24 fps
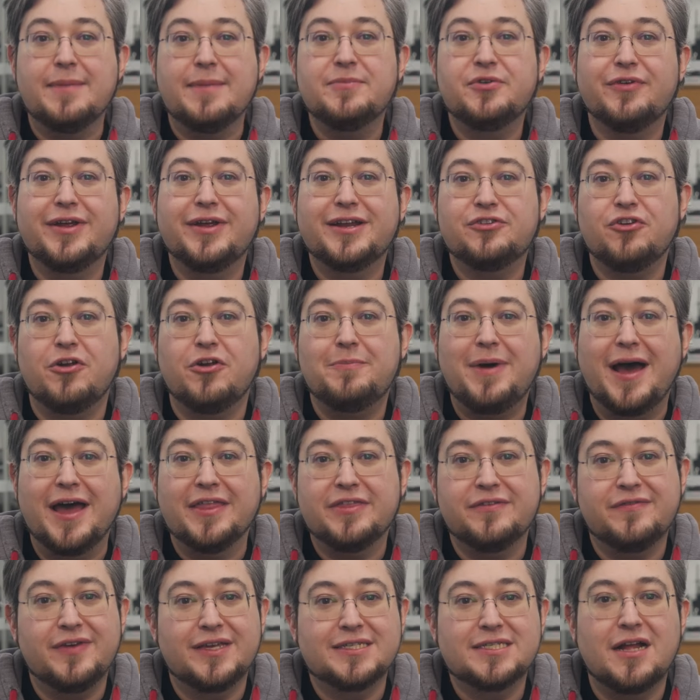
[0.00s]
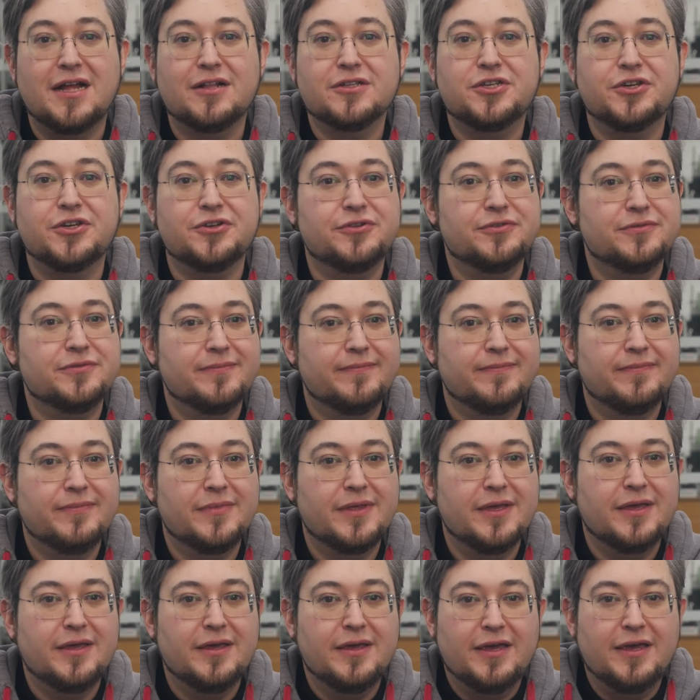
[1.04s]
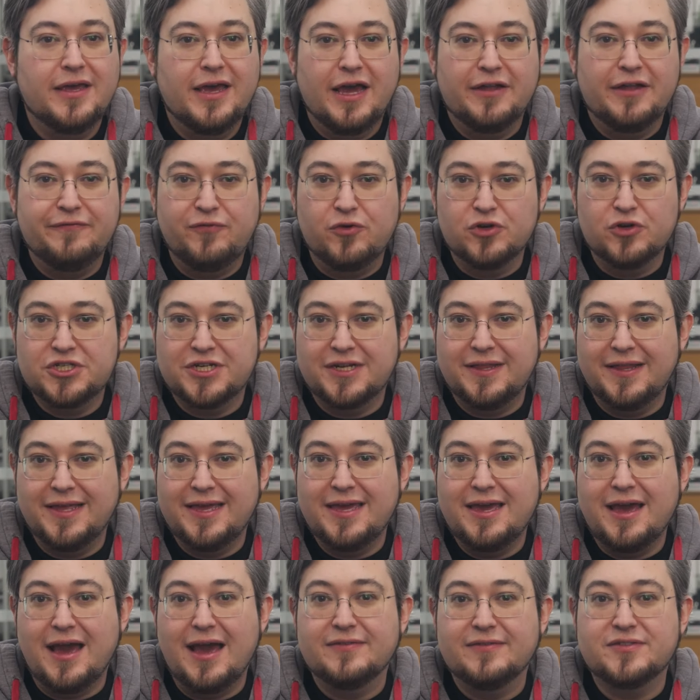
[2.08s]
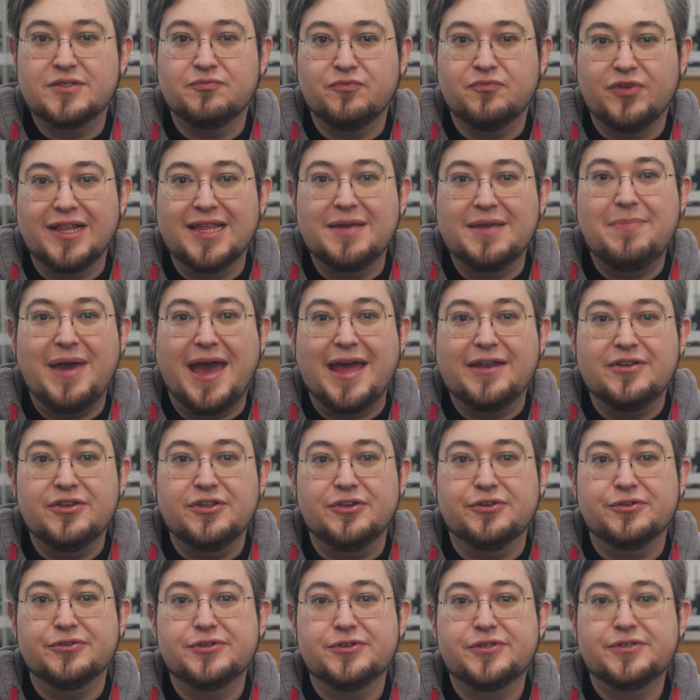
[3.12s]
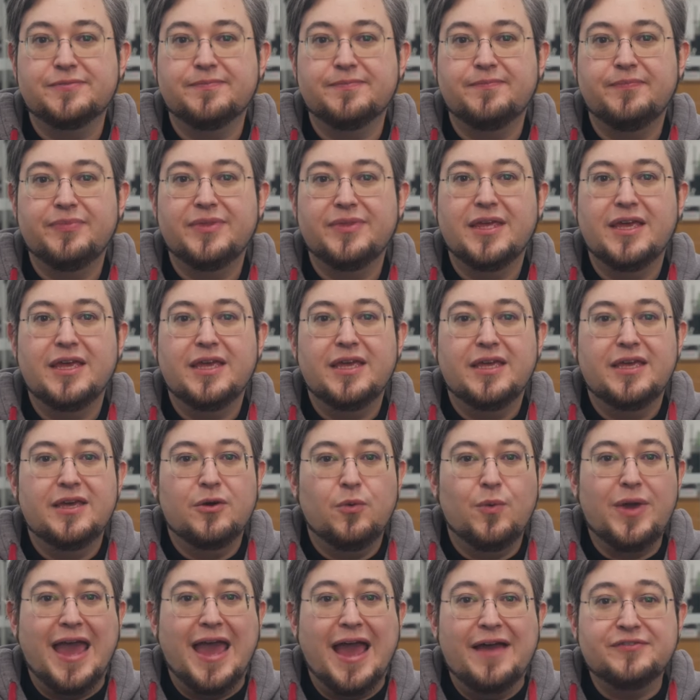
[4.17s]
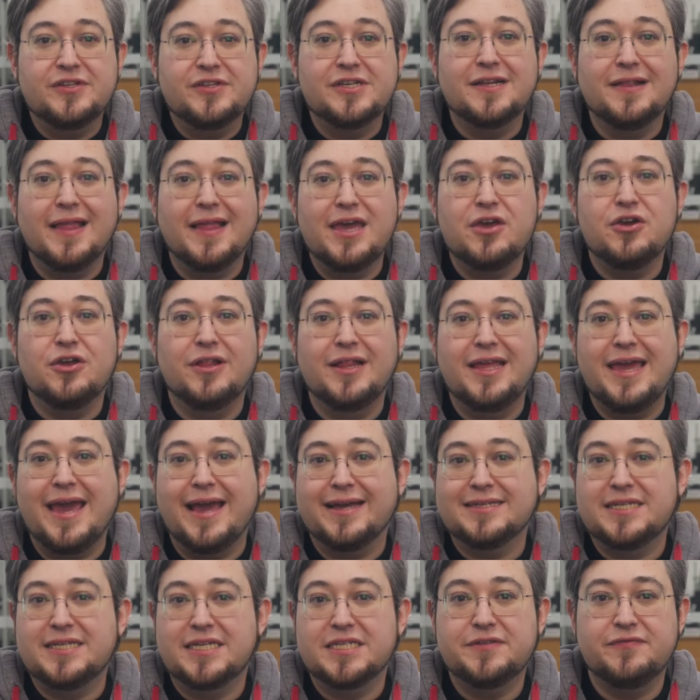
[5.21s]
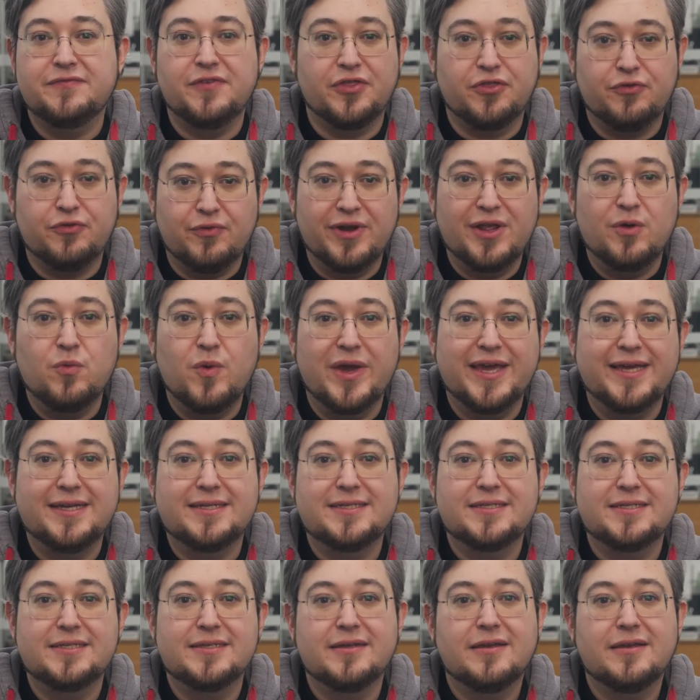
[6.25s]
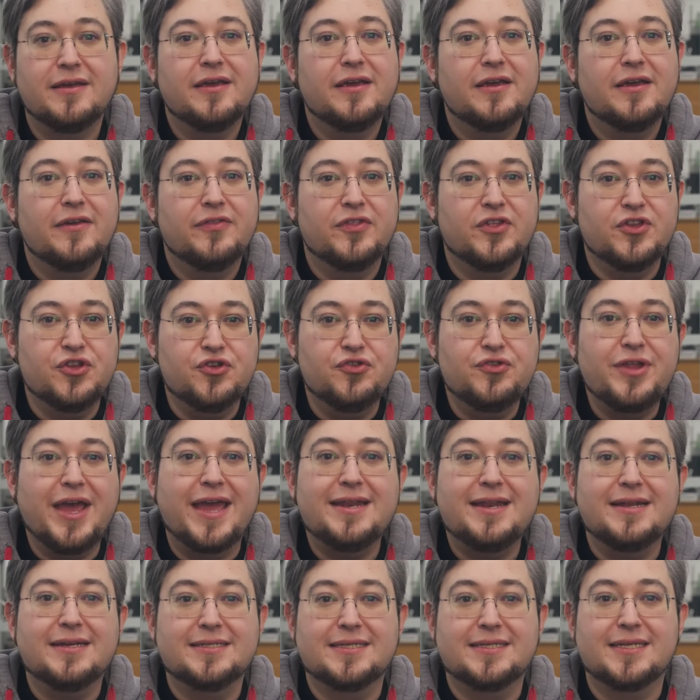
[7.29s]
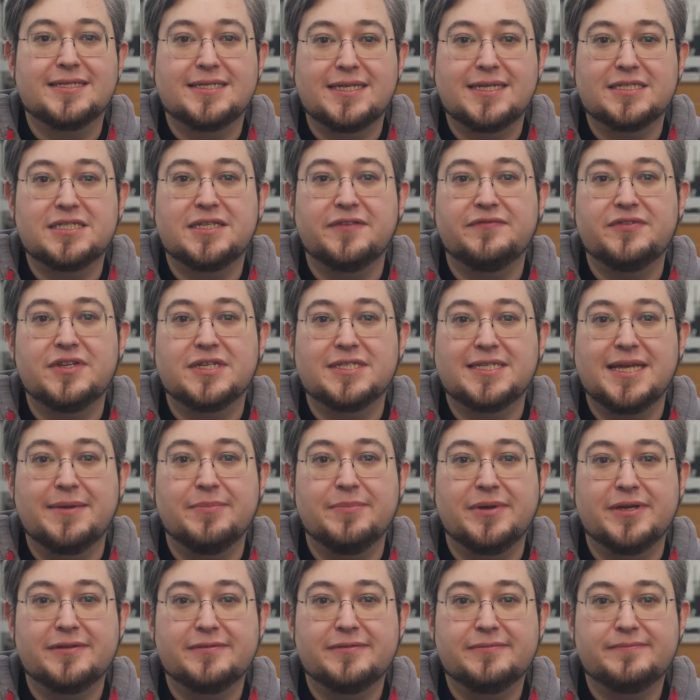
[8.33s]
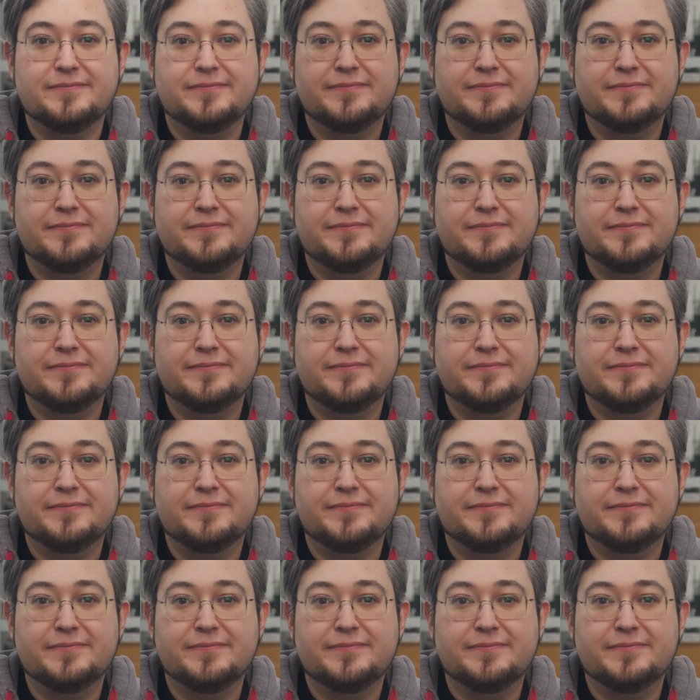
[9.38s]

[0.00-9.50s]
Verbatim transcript: game director on Path of Exile 2. Unfortunately, I have some really bad news. We have to delay early access for 3 weeks. The new date is the 6th of December